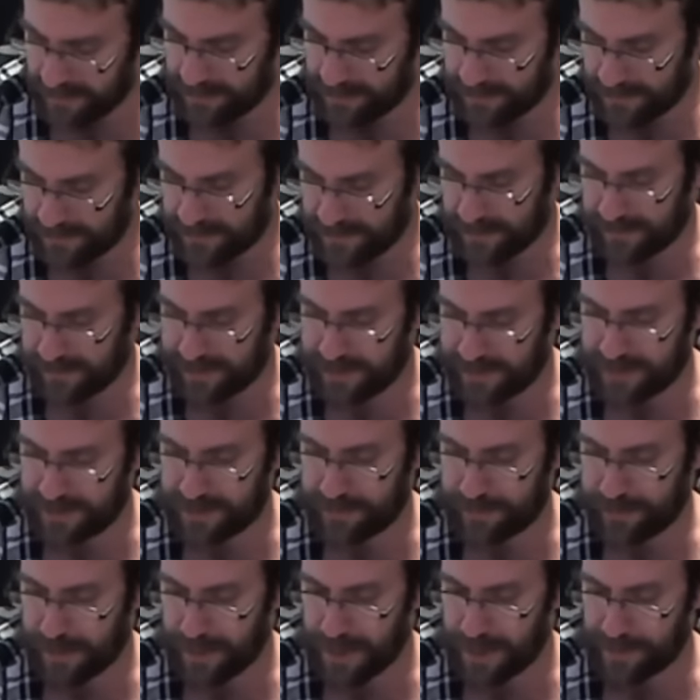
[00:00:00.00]
So let me just
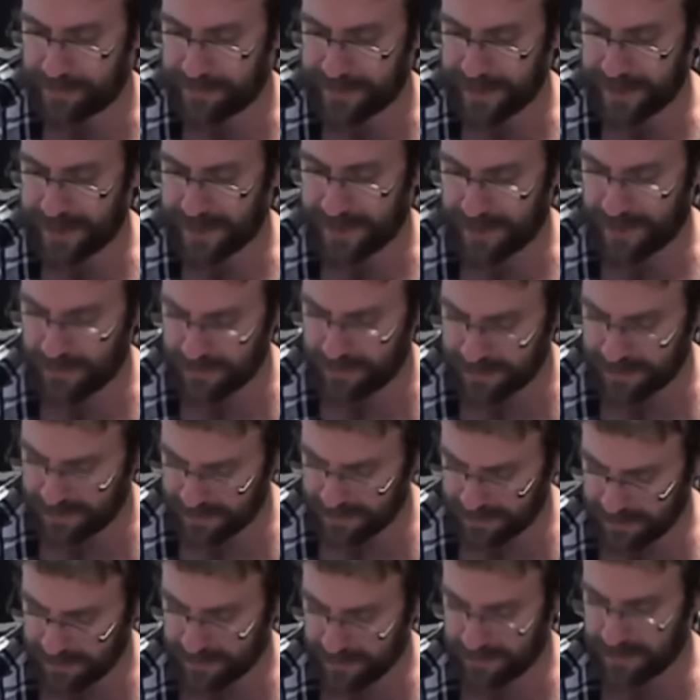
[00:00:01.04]
pop that out.
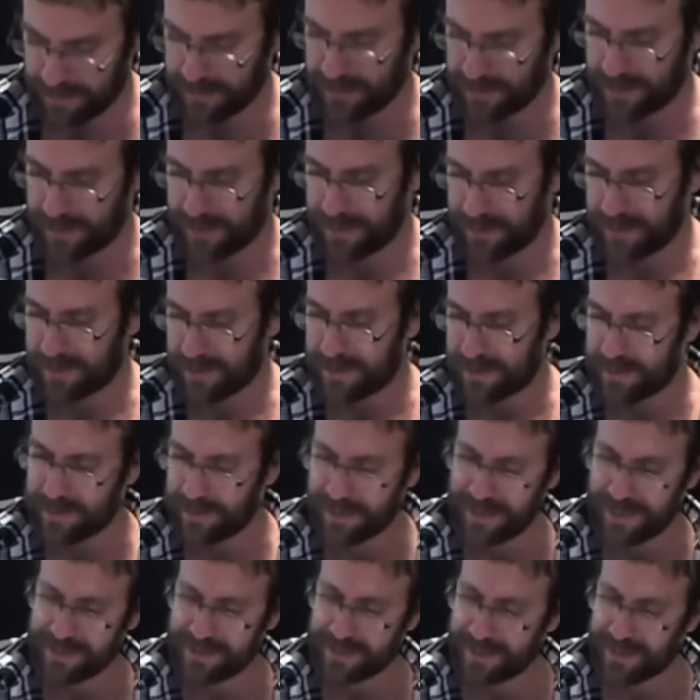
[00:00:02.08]

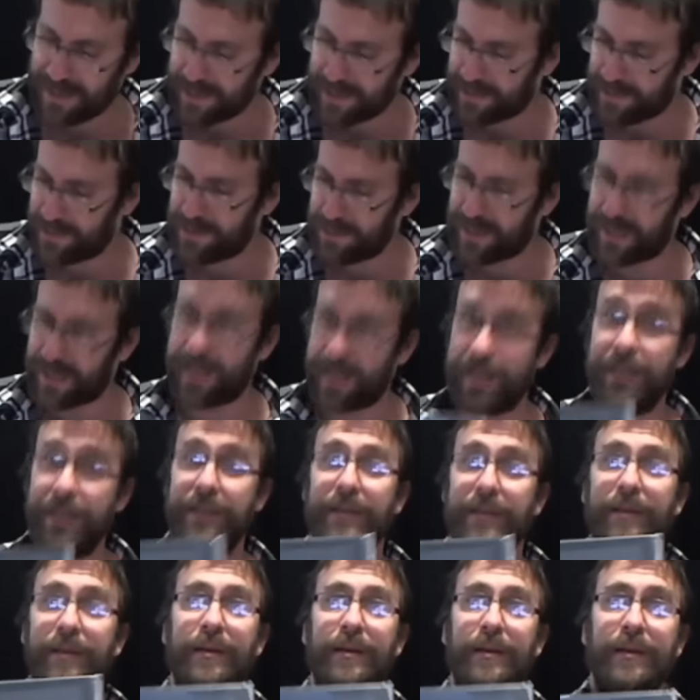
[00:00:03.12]
That's it. Are you kidding?
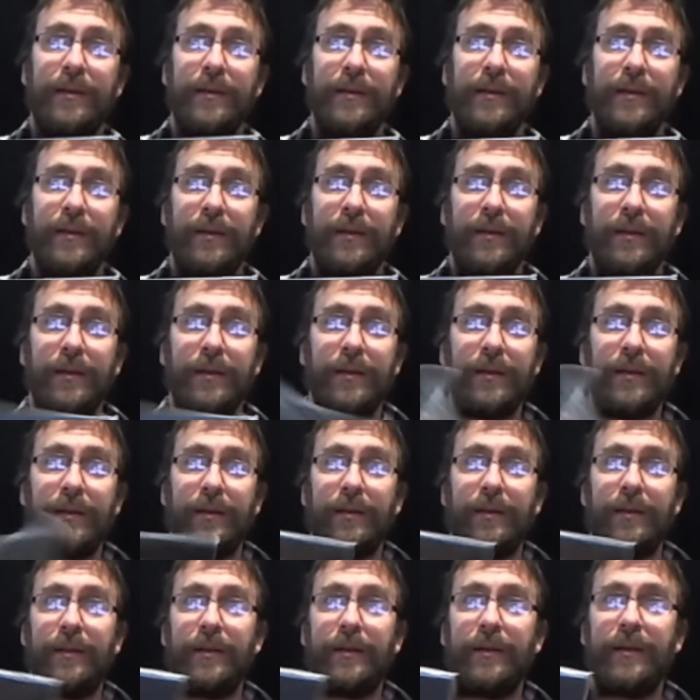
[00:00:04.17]

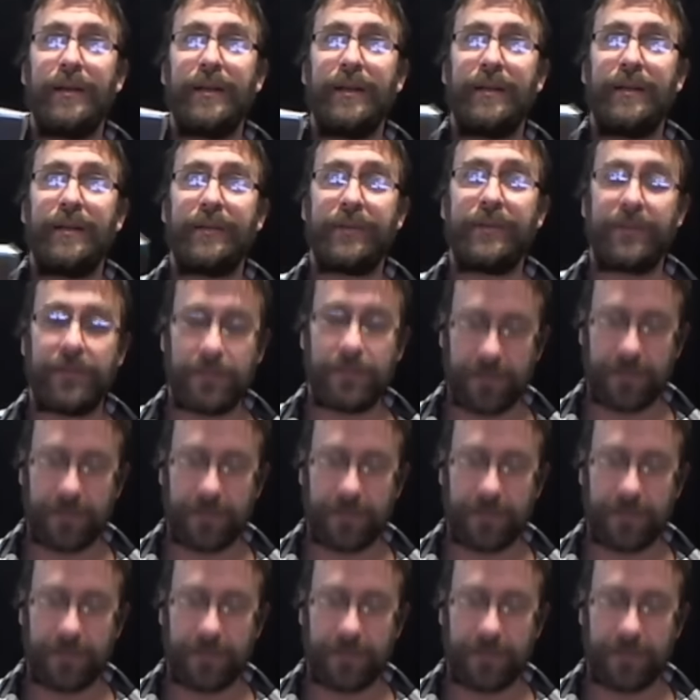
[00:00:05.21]
There it is.